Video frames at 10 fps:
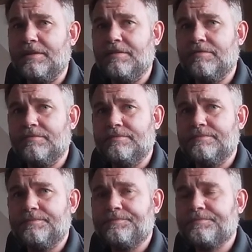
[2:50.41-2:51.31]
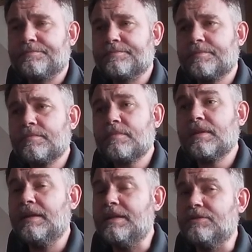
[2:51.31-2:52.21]
half,
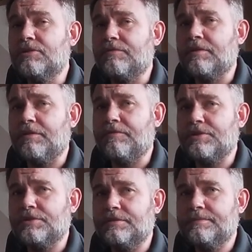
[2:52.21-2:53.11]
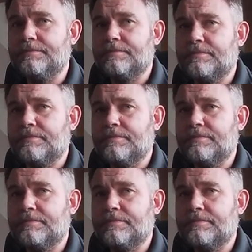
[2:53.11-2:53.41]
and it's not very efficient.